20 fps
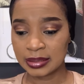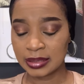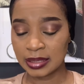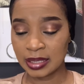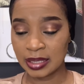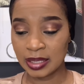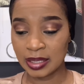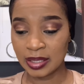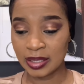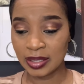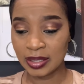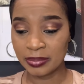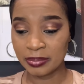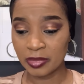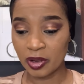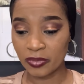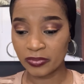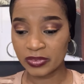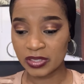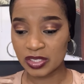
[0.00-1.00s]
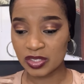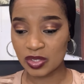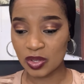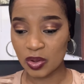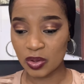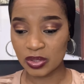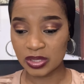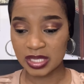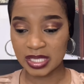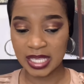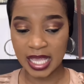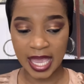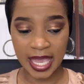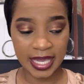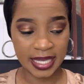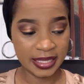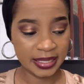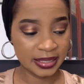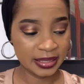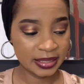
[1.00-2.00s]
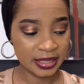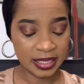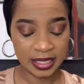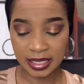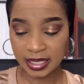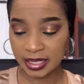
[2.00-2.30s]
of the song, saying,